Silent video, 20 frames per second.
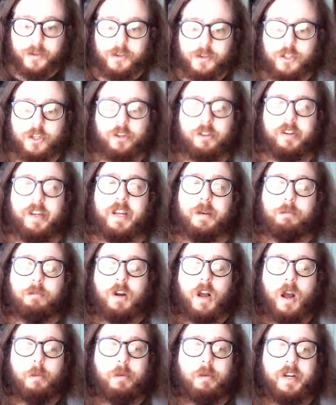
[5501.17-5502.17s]
create a
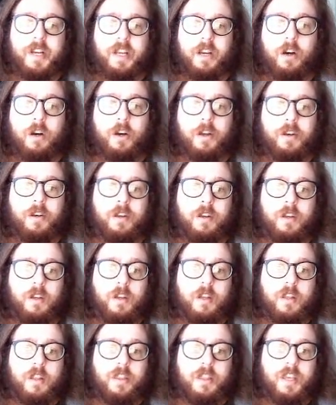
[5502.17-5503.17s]
property on
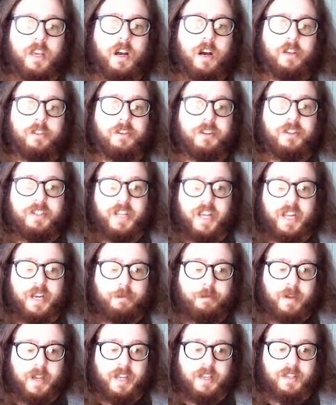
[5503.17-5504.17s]
the other
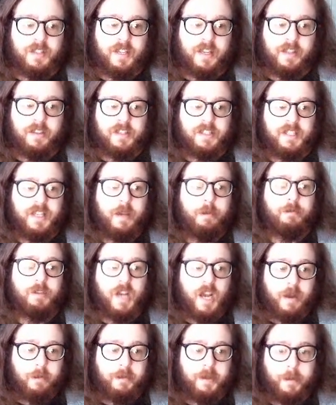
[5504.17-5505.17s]
database at the same
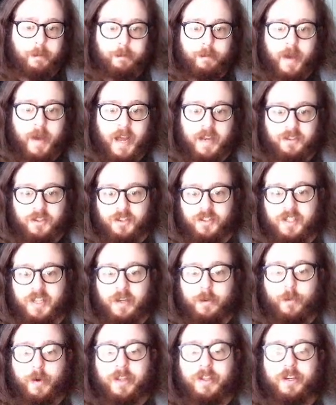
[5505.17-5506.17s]
time that matches
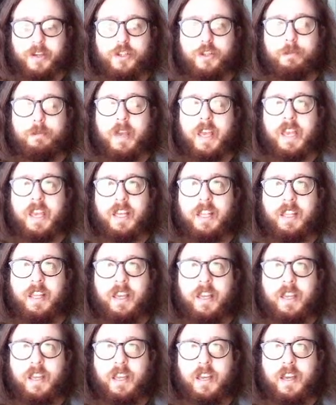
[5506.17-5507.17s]
it, whether to make it
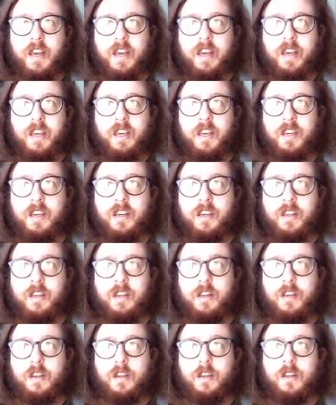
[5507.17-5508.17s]
like a
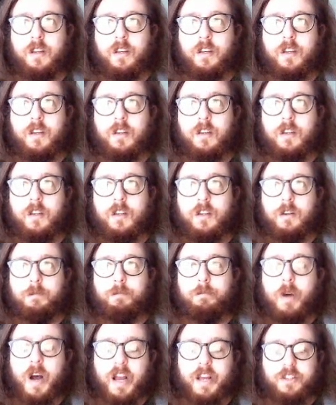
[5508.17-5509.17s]

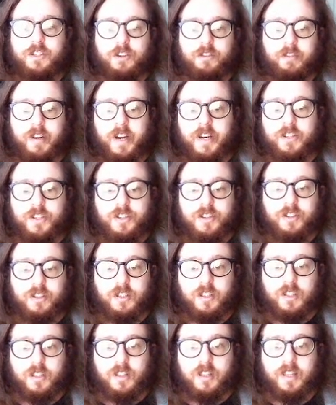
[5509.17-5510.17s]

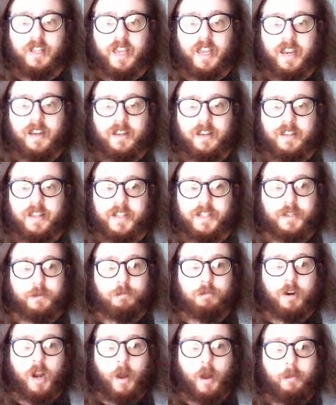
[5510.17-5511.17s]
bi-directional link that's a
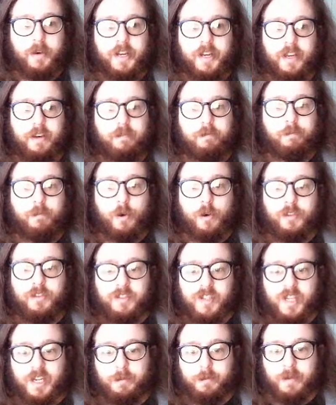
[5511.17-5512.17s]
property of both
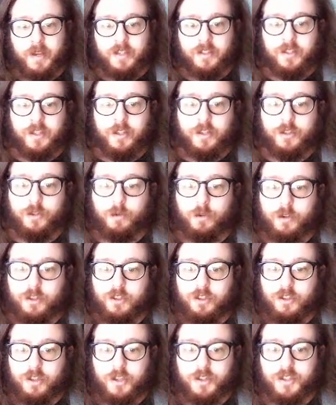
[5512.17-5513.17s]
databases or
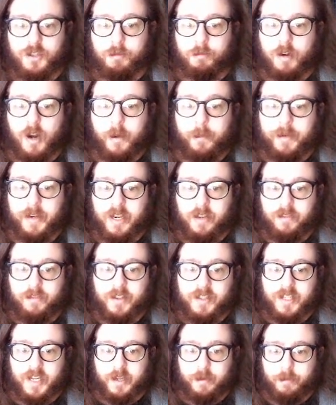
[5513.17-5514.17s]
just a property of the
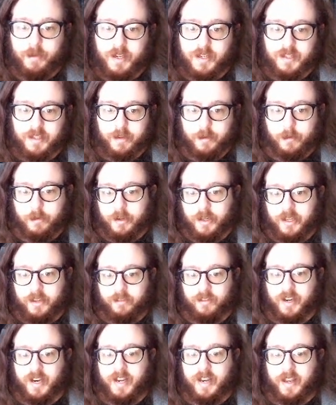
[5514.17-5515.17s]
database that we're in
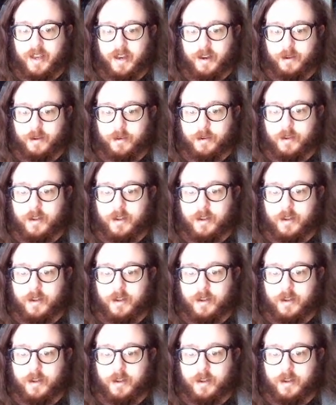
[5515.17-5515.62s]
right now.